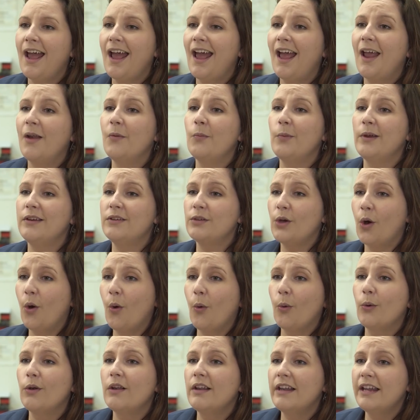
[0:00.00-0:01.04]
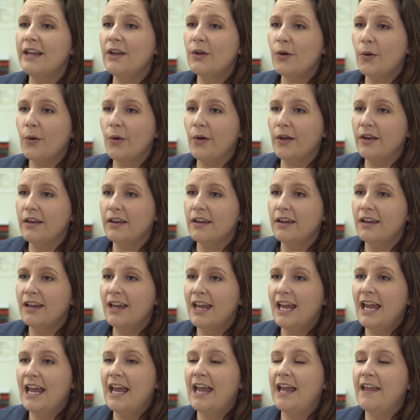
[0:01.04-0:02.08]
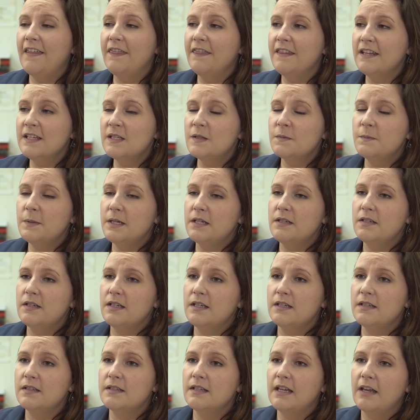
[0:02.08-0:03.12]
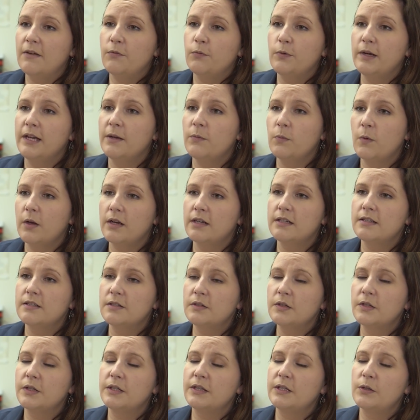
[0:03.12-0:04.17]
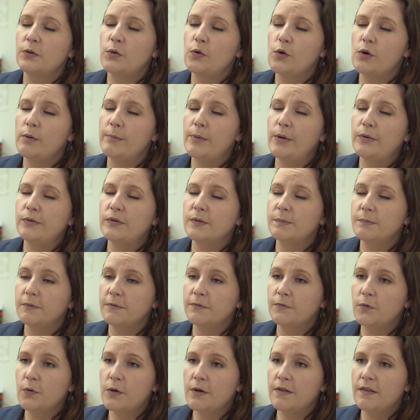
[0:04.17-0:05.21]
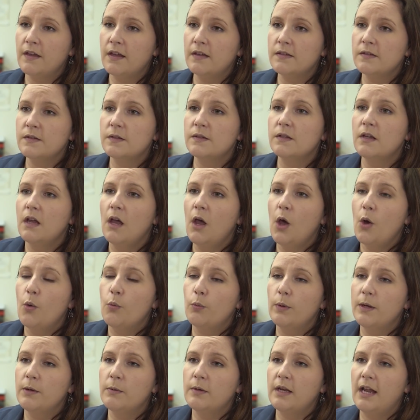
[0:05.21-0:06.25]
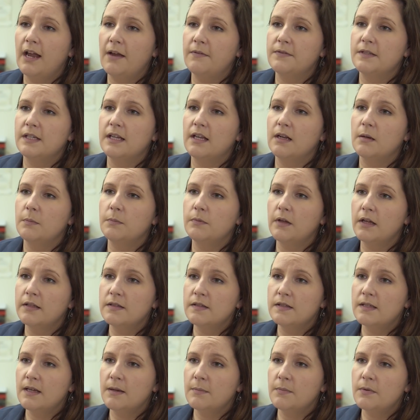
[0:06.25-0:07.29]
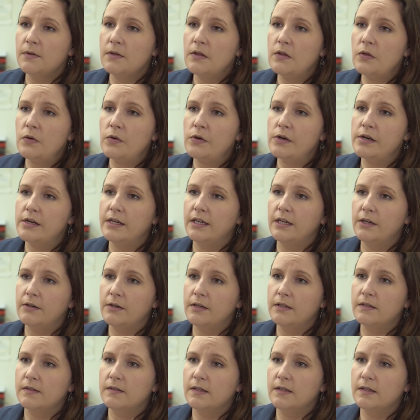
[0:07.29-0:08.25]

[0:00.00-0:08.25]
and we totally could. In this species, if we had wanted to look at their hormones before this, we would have to get a blood sample or a urine